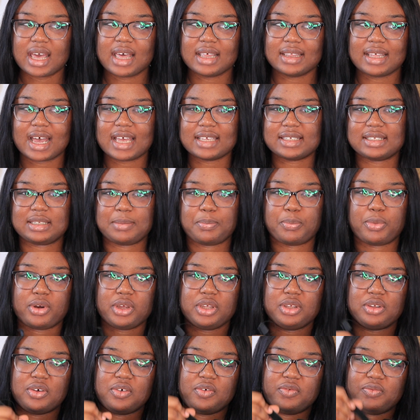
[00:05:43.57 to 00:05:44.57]
That's the
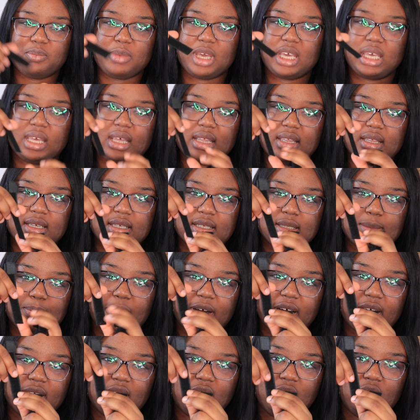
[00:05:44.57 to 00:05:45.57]
point of making this
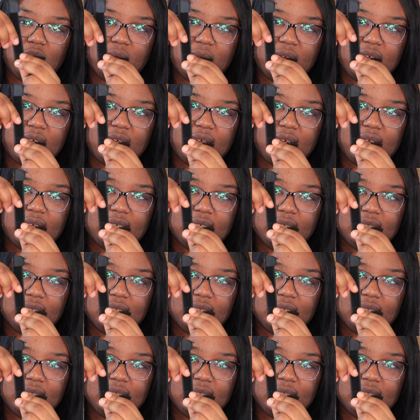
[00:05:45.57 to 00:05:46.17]
part longer.